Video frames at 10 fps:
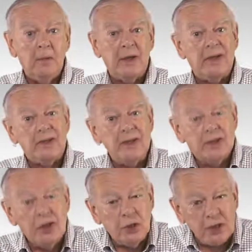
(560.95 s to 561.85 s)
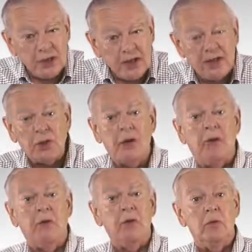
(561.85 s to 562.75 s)
because this Eurocentric
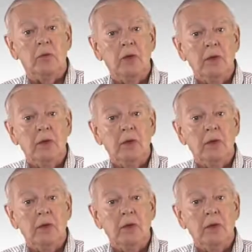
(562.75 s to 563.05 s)
view